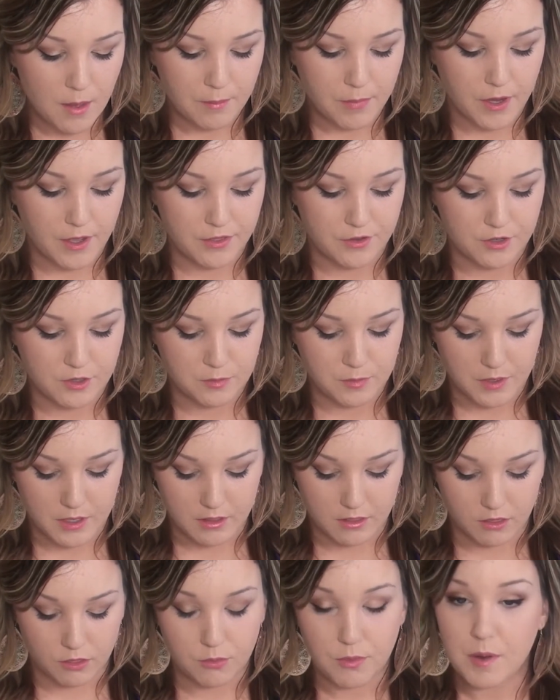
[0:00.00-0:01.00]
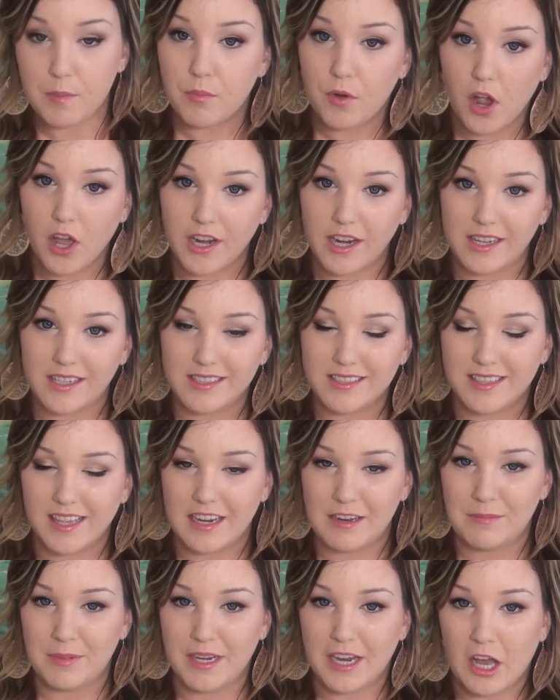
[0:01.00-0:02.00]
But there's been 3 products that
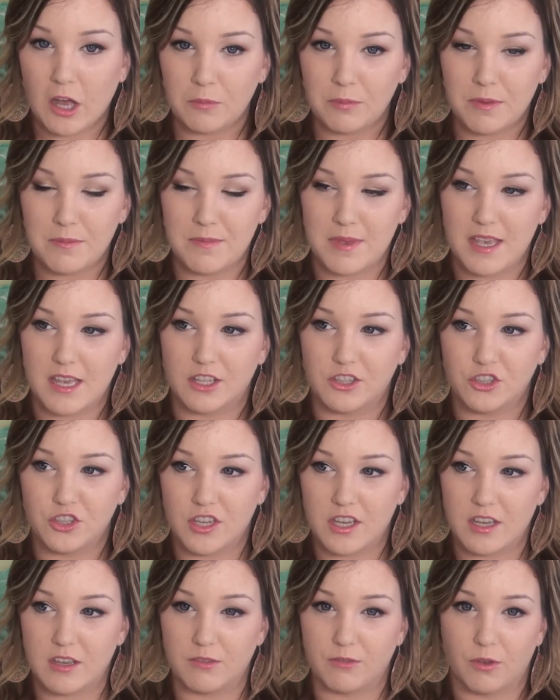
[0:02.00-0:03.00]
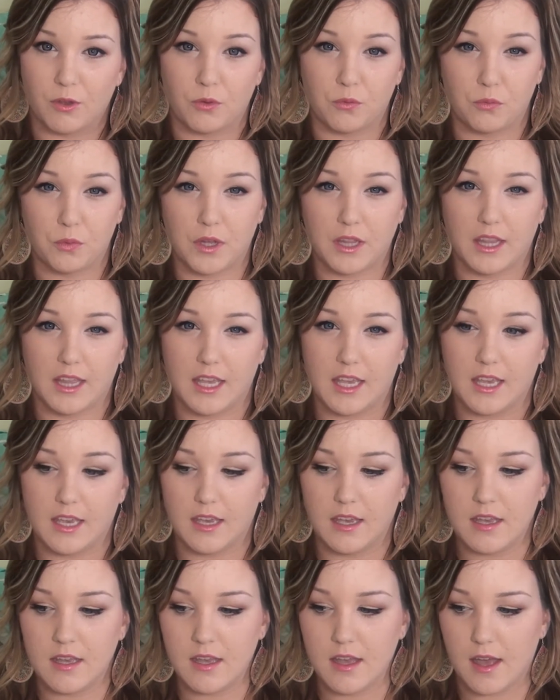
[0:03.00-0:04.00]
have been helping me achieve
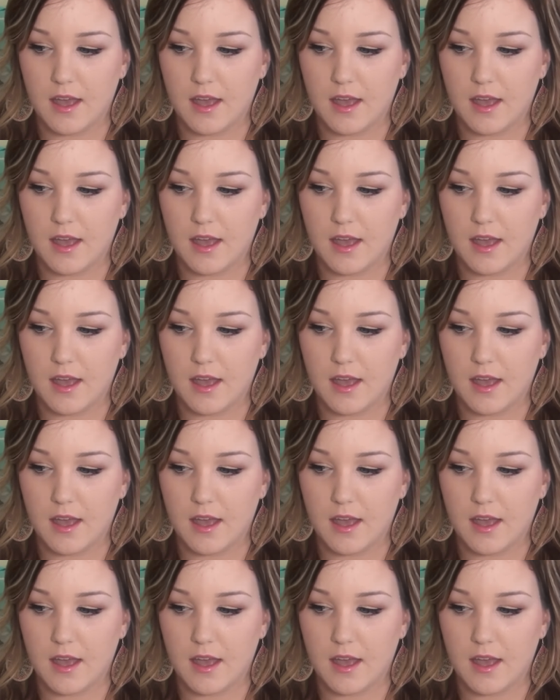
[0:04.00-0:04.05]
really,